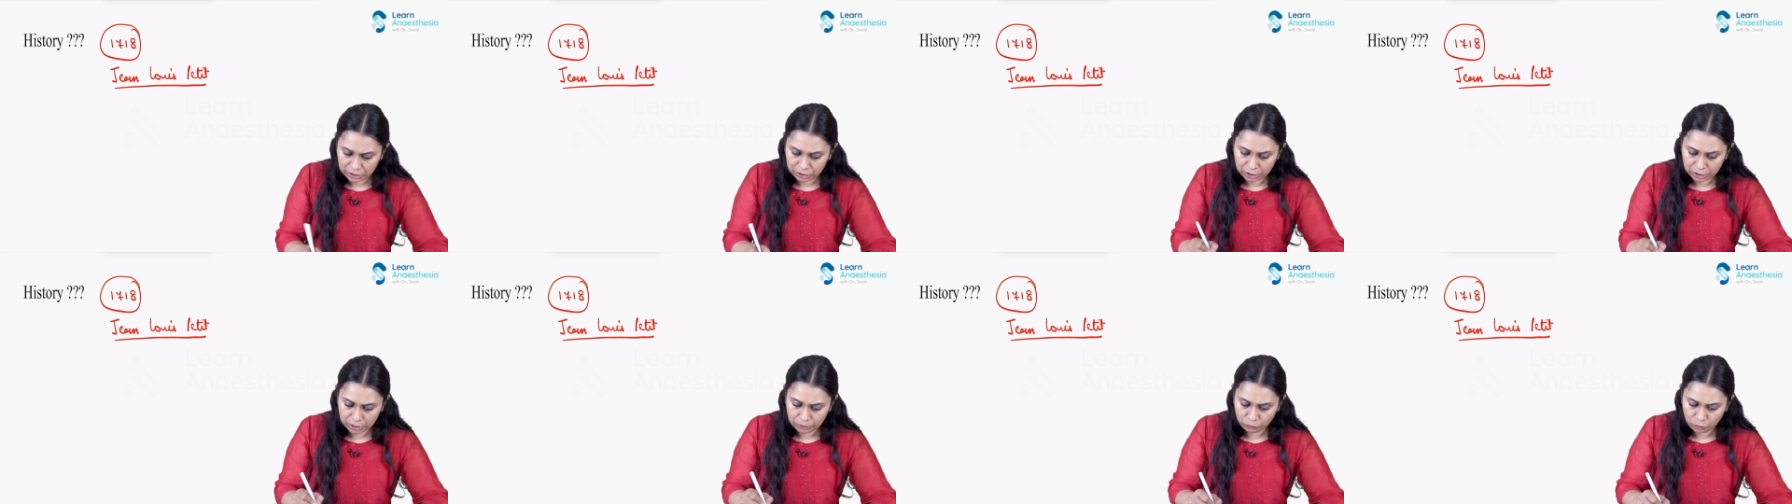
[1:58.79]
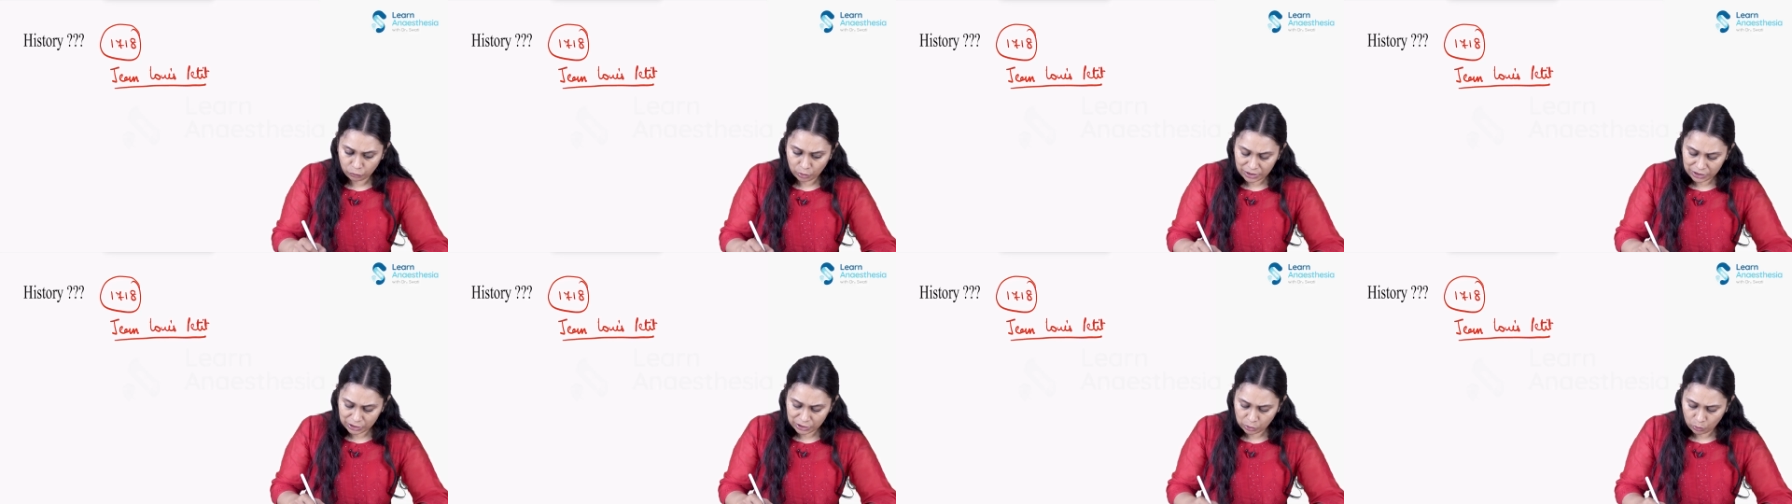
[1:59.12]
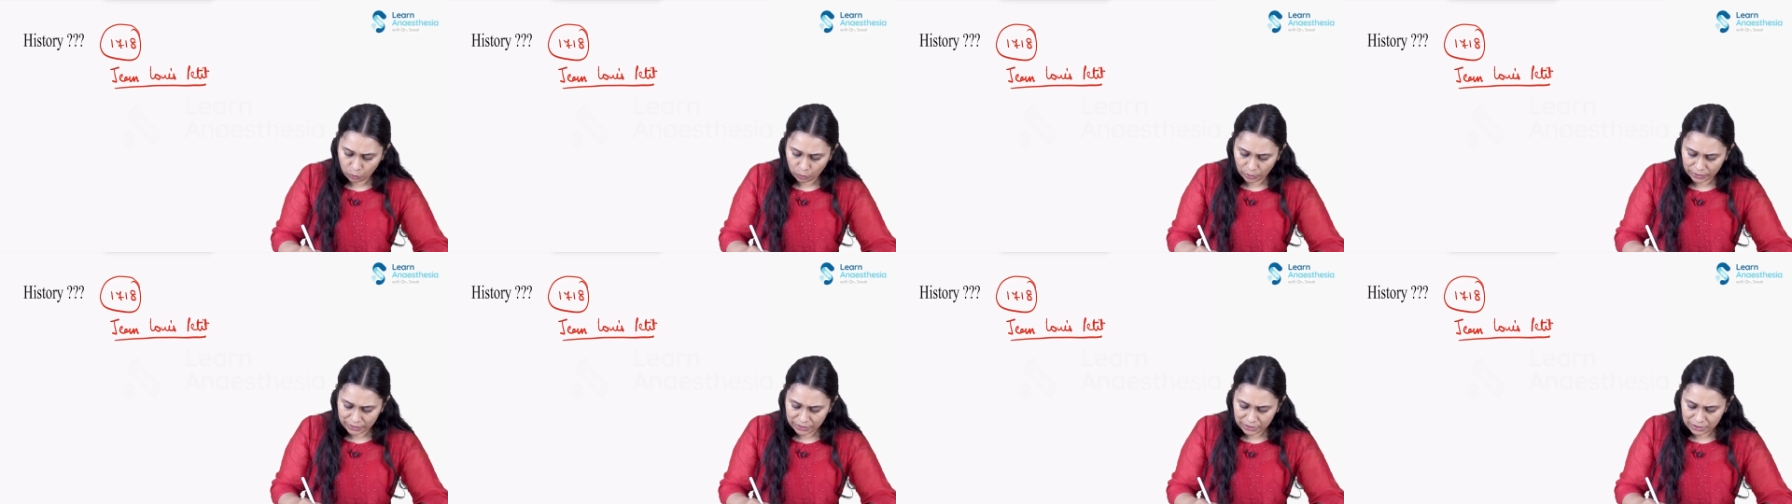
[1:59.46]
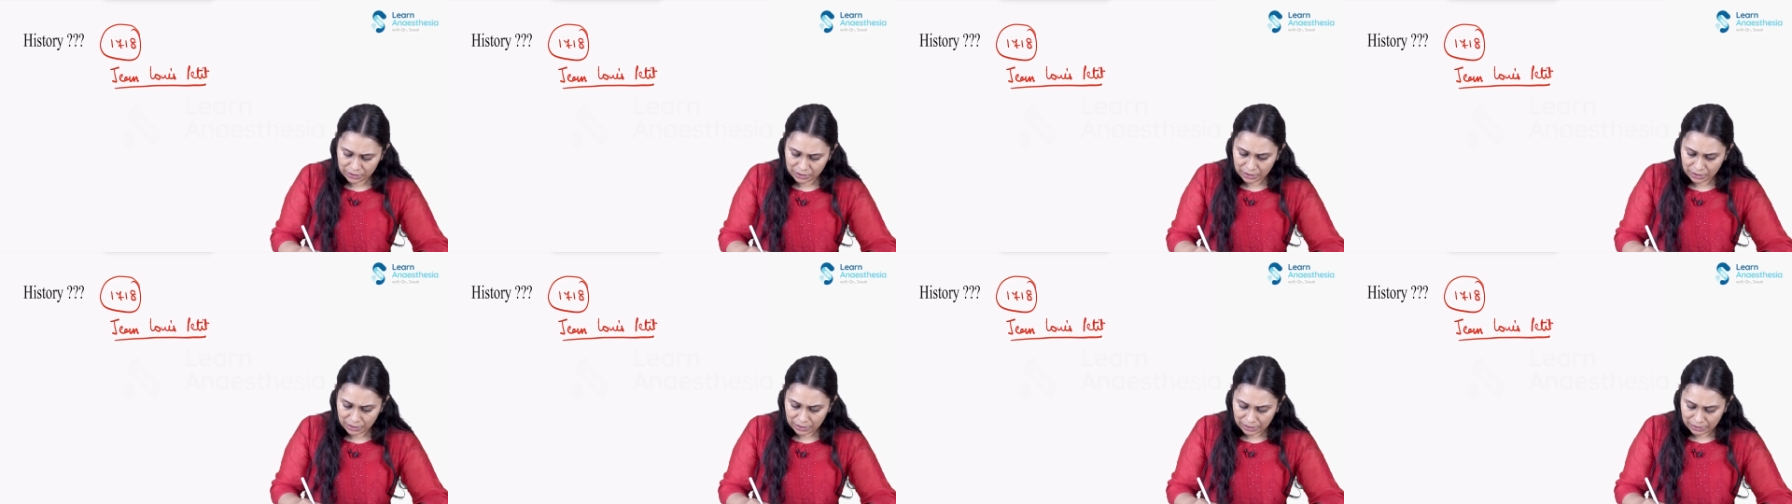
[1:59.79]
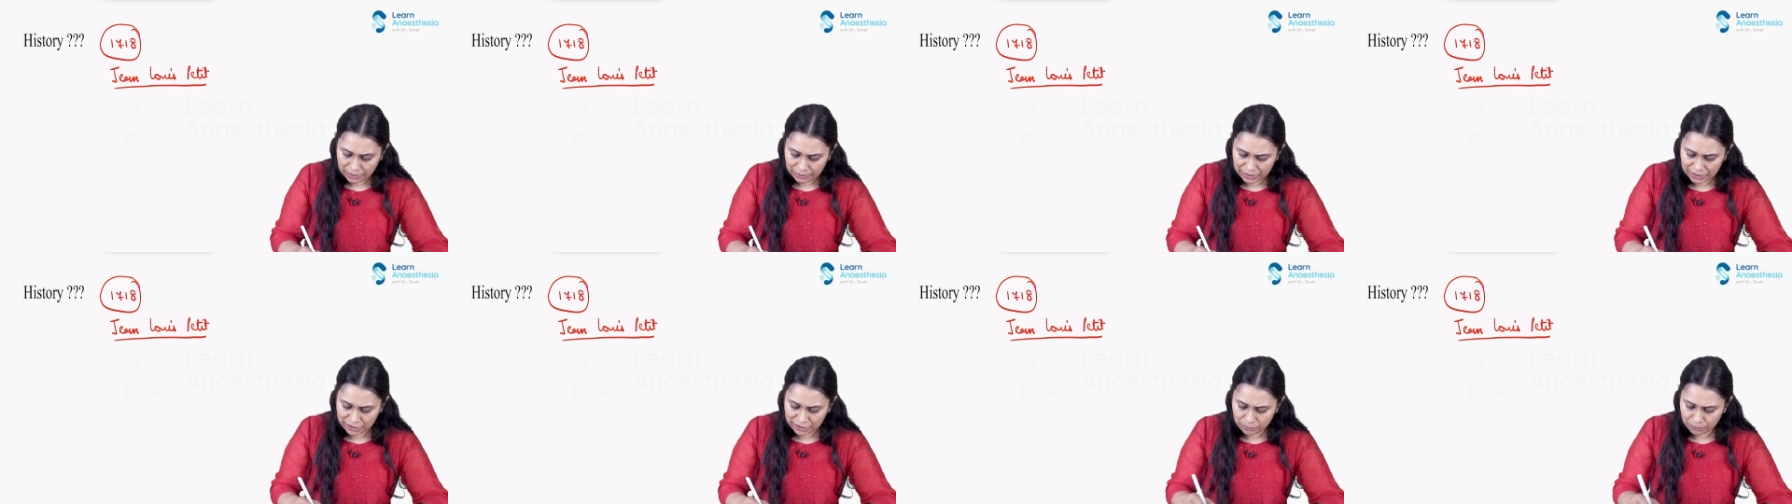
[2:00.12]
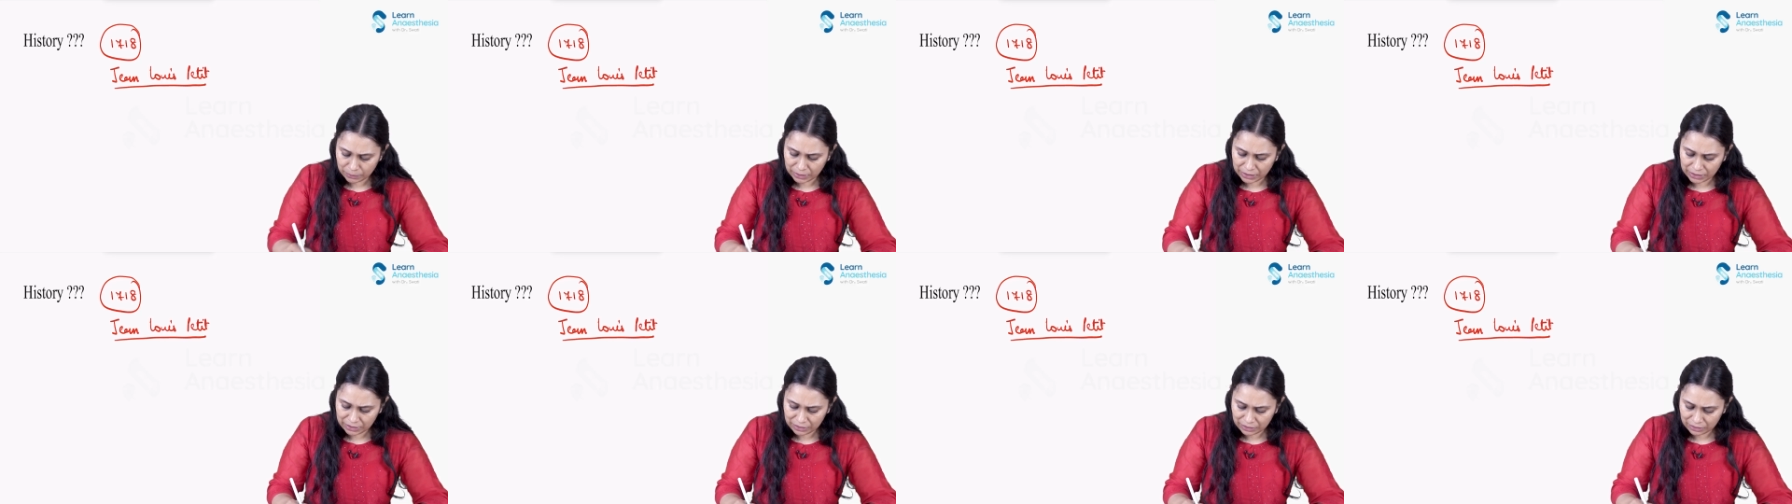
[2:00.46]
term was coined. It
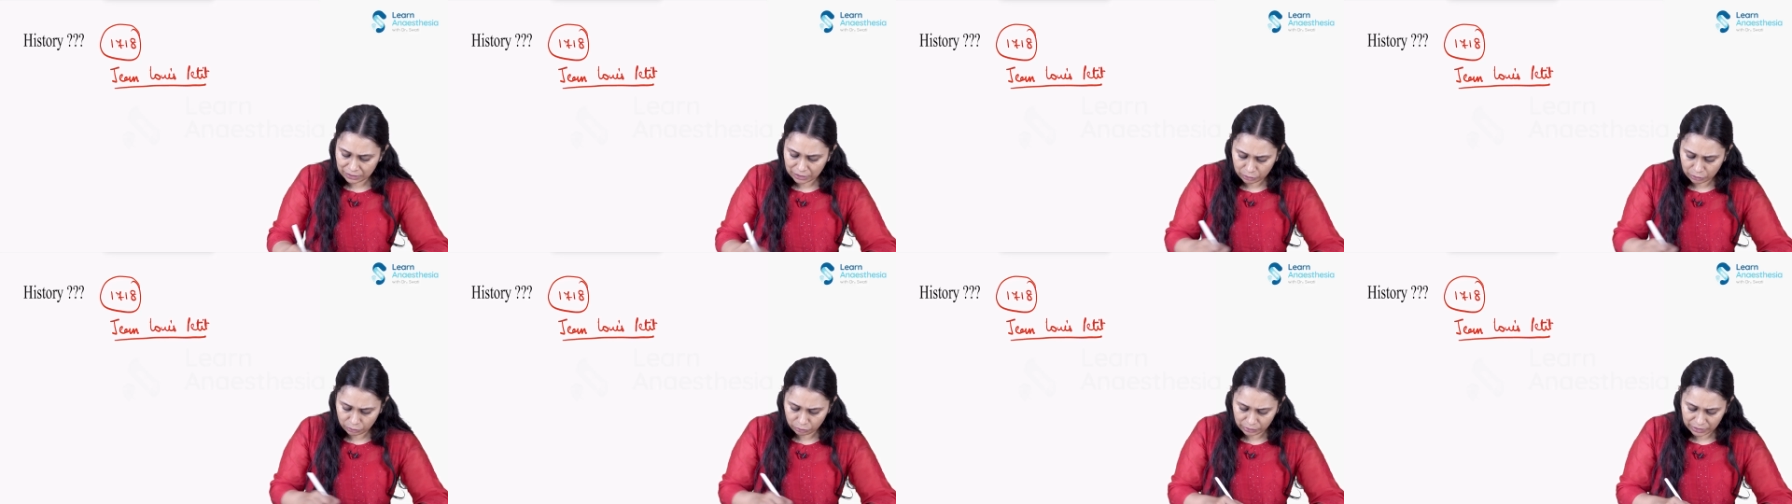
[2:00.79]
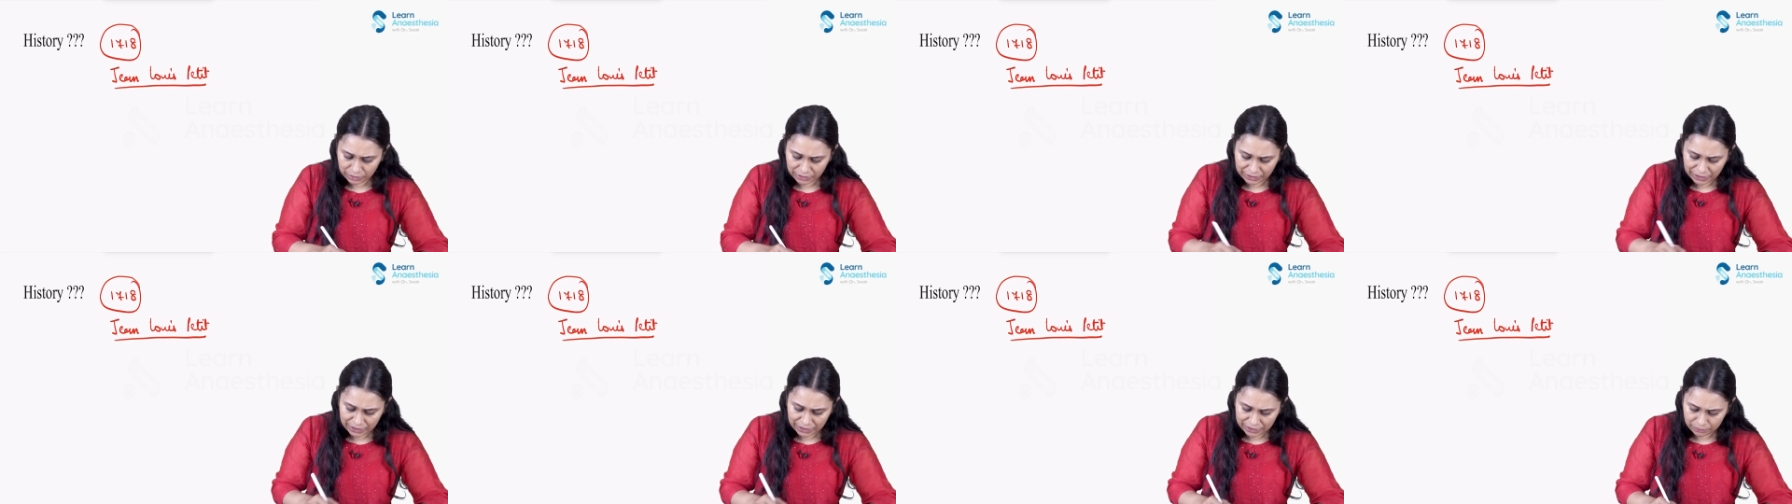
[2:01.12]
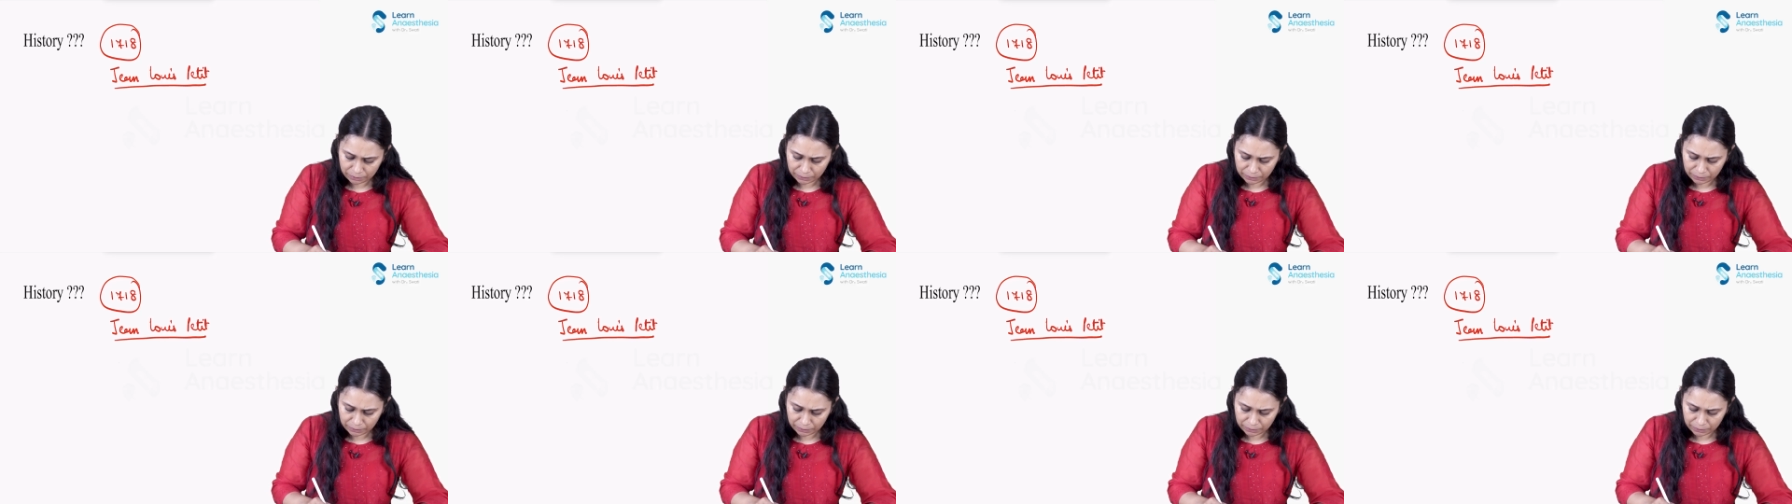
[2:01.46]
means, the tourniquet